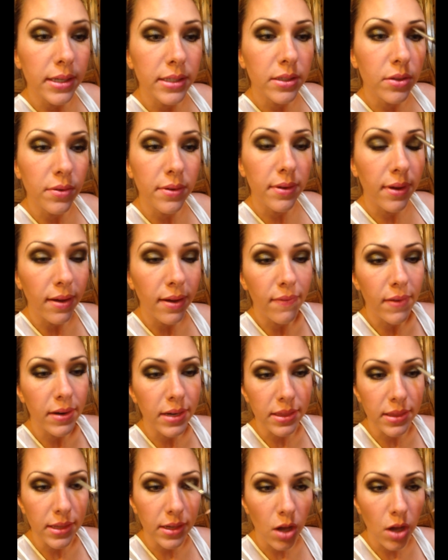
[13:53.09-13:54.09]
I don't have
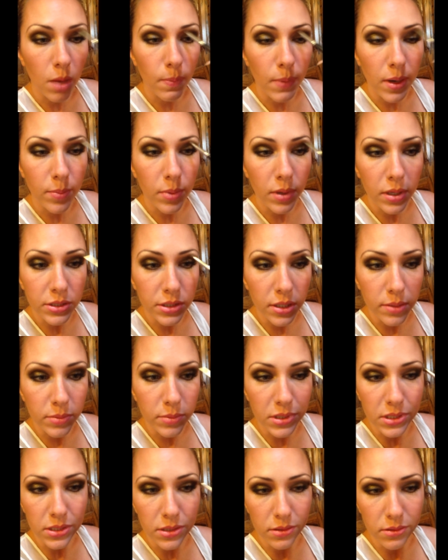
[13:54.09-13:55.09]
anything on my brush.
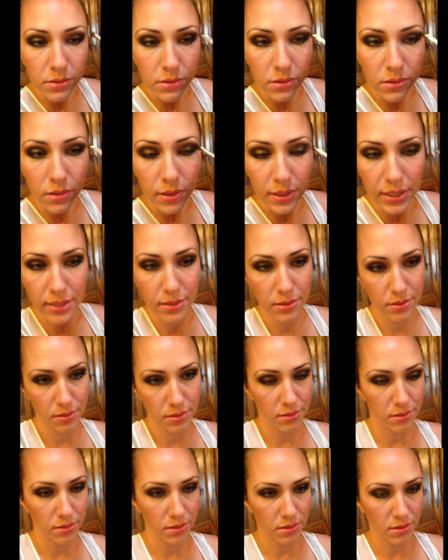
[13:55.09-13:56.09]
I'm just letting